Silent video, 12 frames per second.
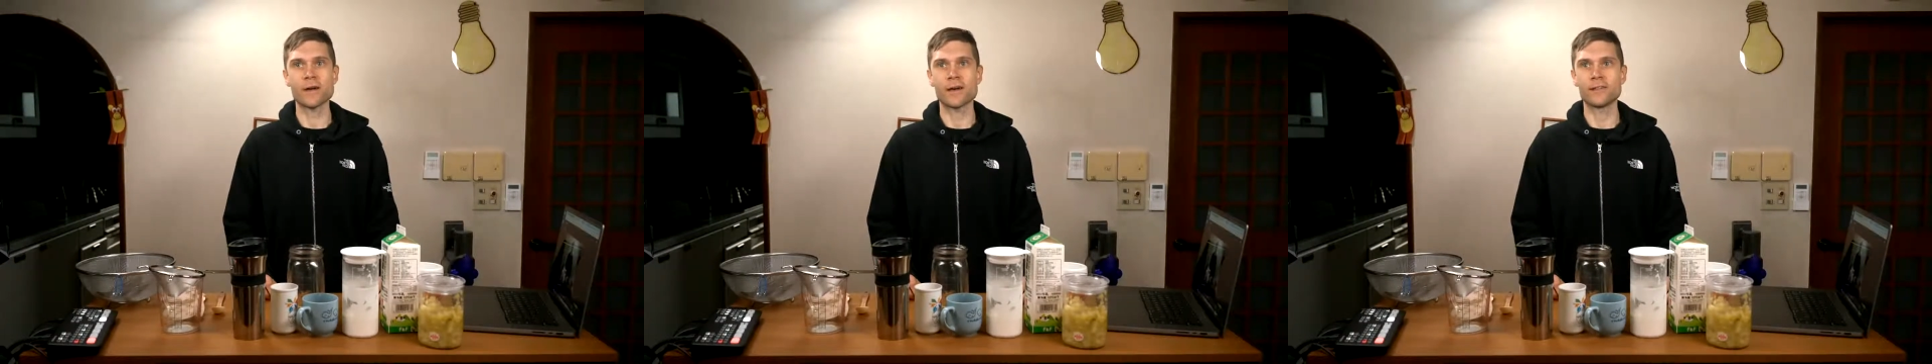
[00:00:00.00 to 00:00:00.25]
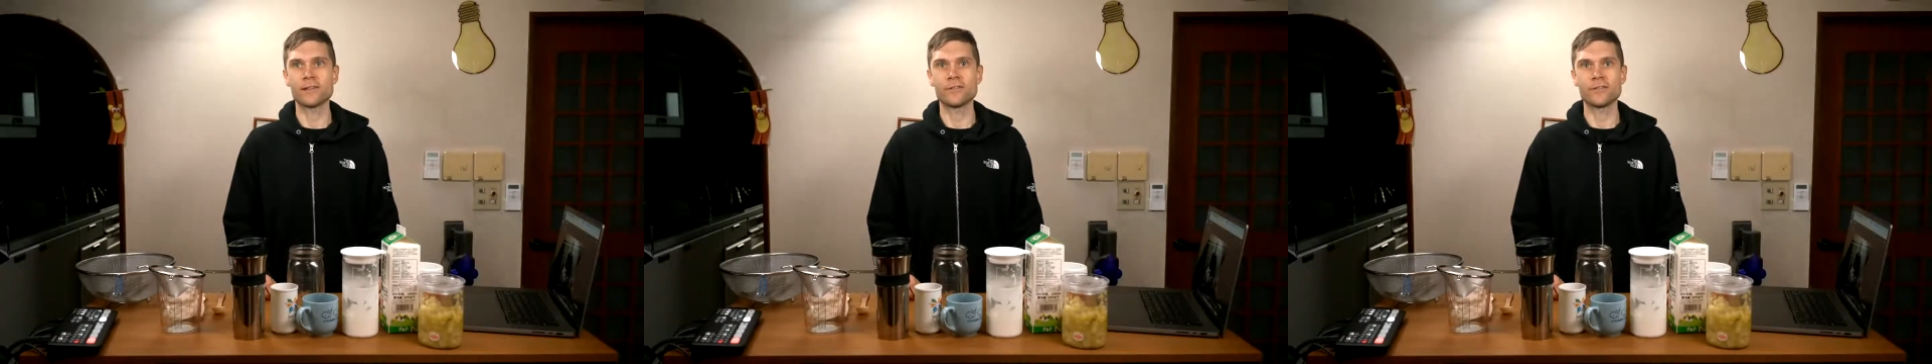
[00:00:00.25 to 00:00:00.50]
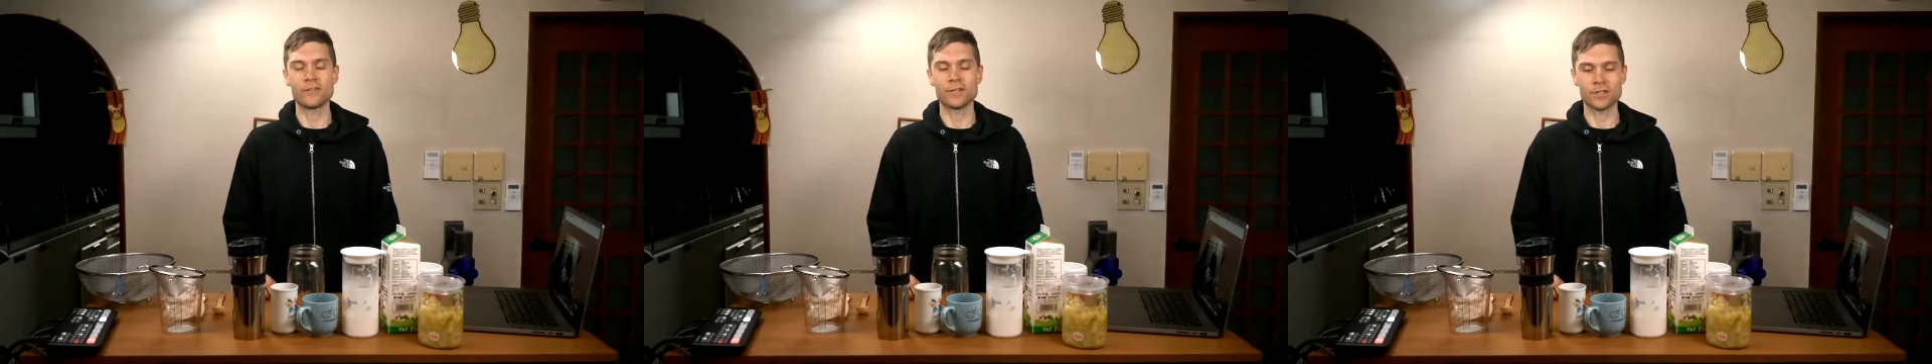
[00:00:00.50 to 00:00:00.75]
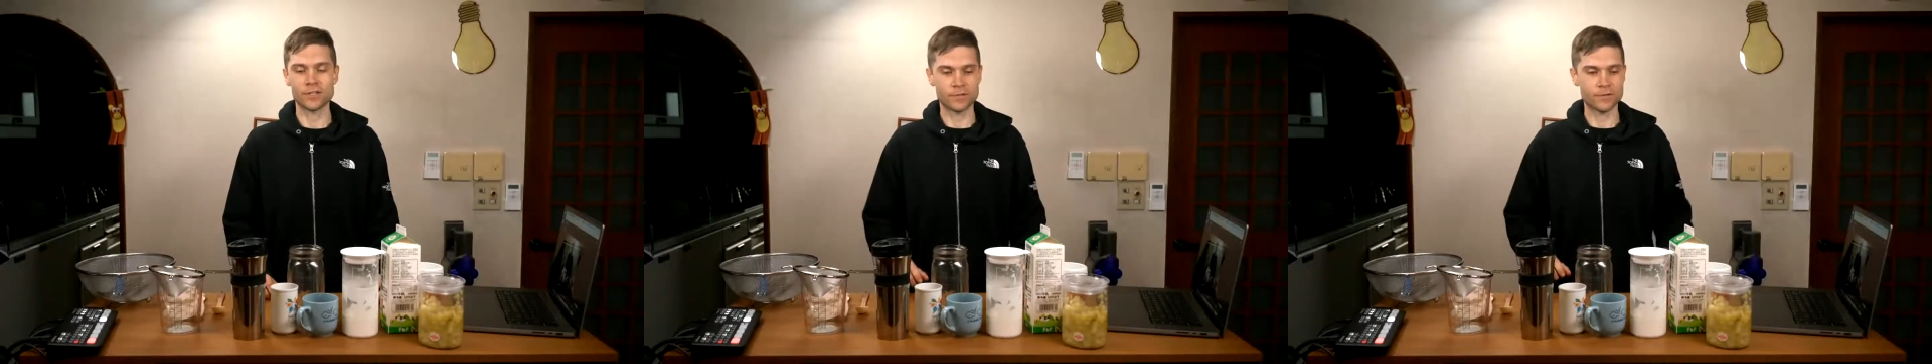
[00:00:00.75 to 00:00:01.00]
I literally
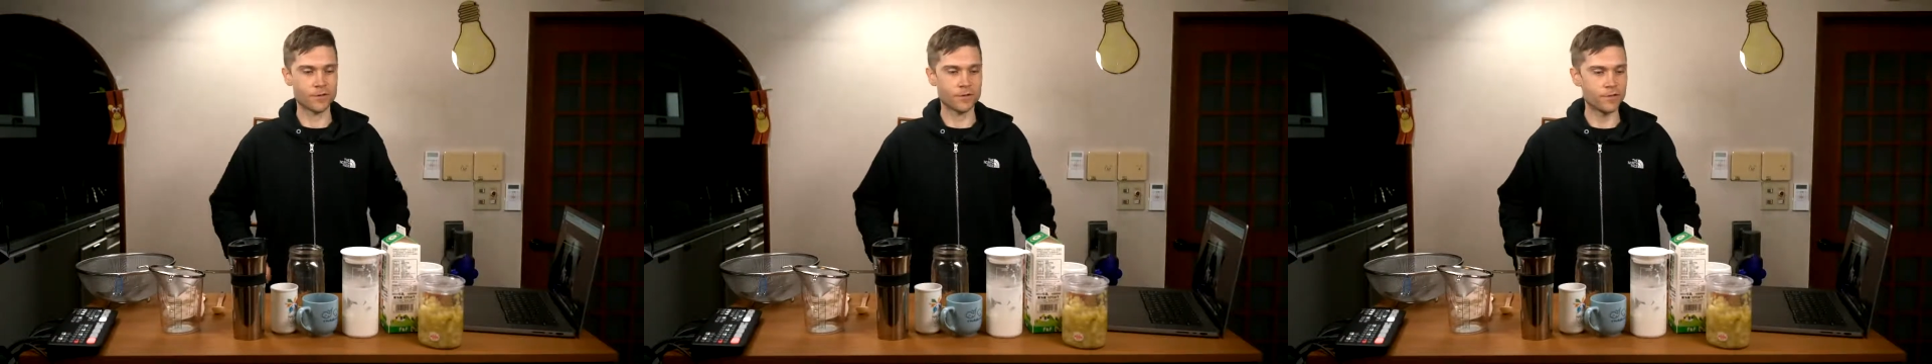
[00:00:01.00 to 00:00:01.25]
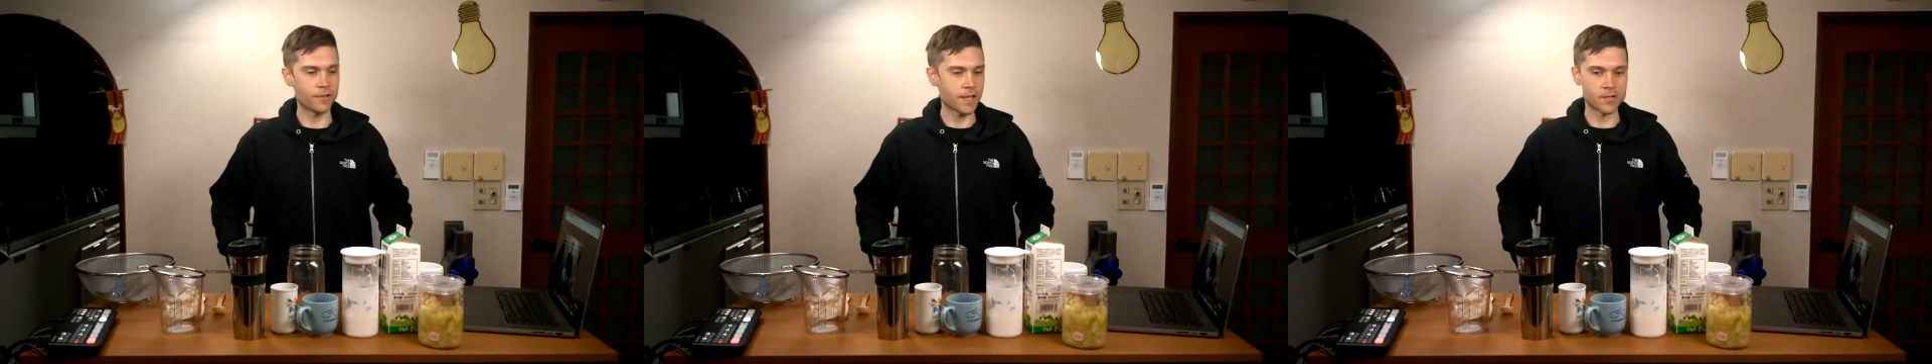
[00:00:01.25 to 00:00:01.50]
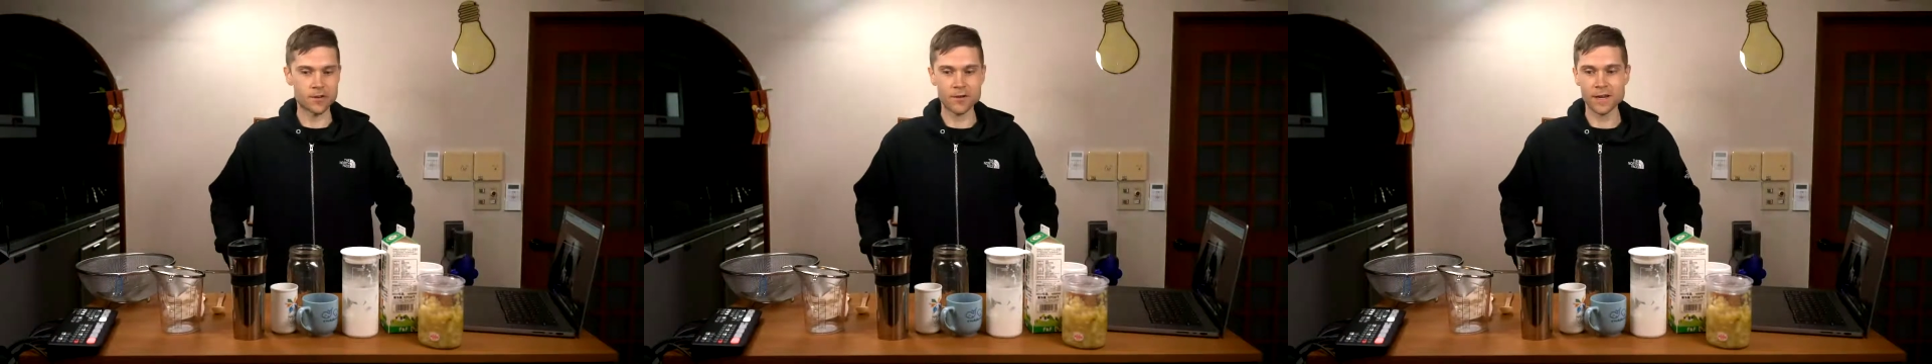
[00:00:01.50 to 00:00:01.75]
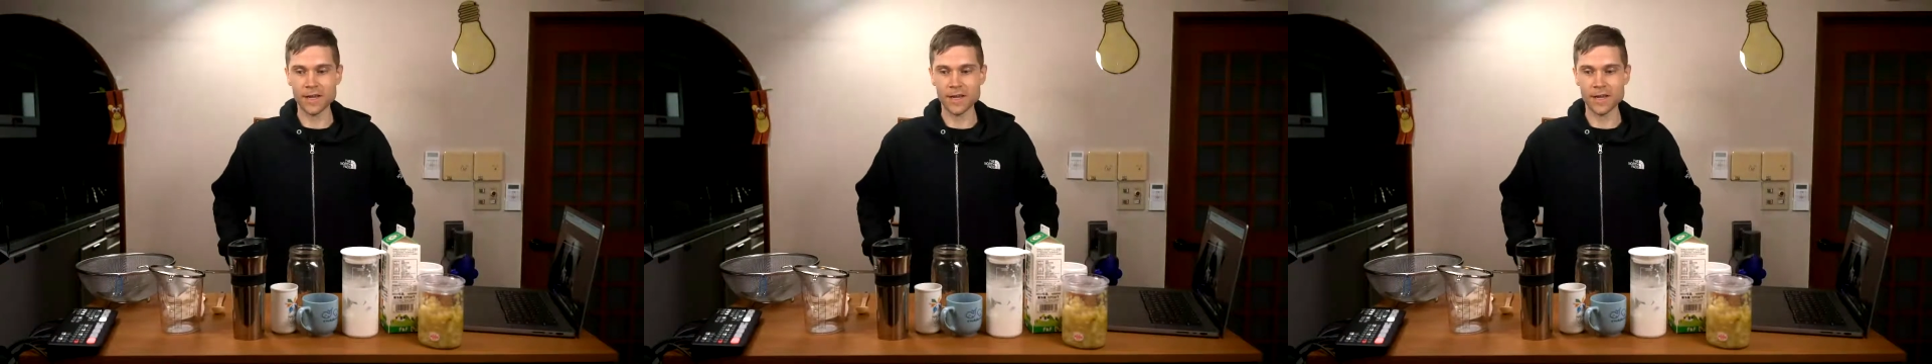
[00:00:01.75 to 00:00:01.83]
just turned things on